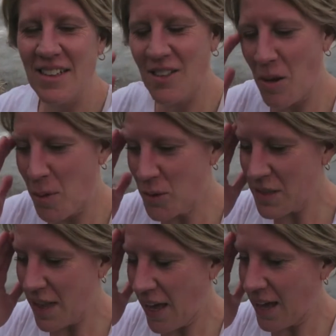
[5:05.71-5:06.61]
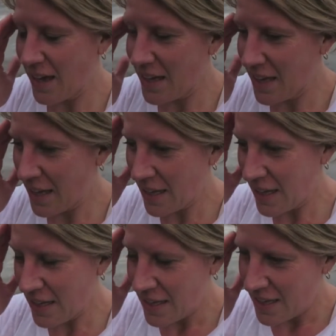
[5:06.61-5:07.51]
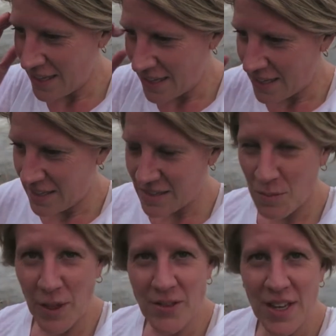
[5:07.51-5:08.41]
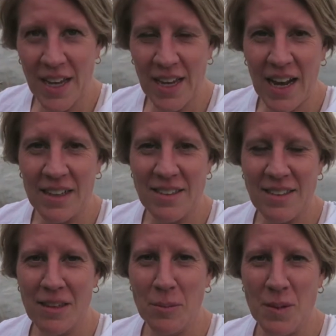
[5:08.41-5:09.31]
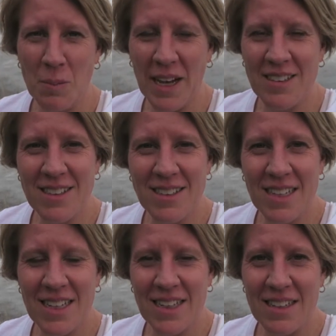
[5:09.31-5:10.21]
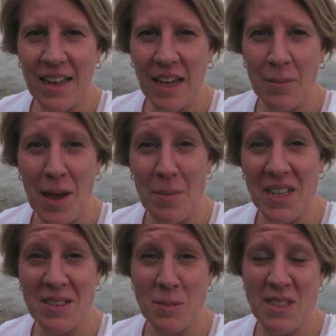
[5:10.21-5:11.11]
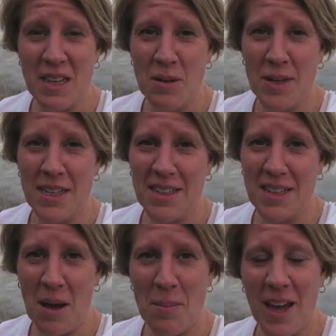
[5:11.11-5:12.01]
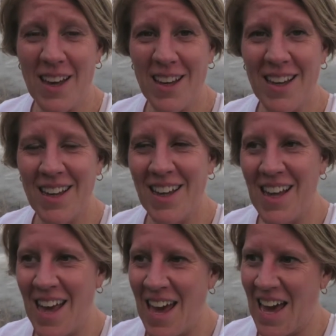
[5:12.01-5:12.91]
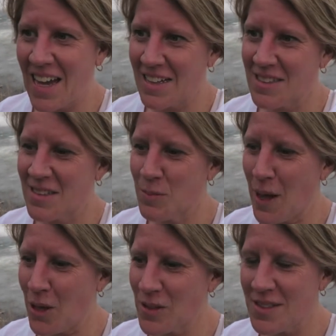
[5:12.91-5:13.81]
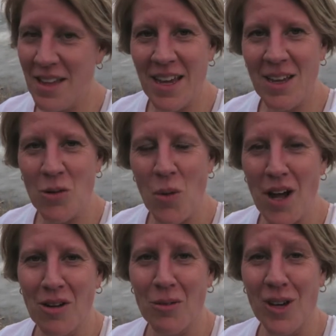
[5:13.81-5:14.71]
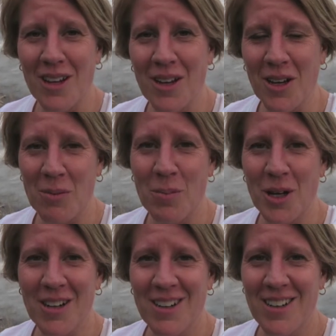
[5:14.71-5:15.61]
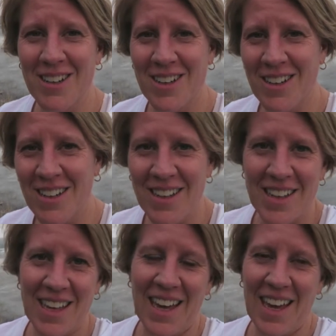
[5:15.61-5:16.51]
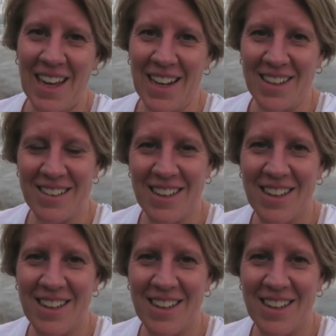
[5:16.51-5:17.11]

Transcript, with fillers: It's almost like, it smells like it has some spices in it, like maybe some cinnamon and nutmeg. And it smells like you'd want to read a good book in it.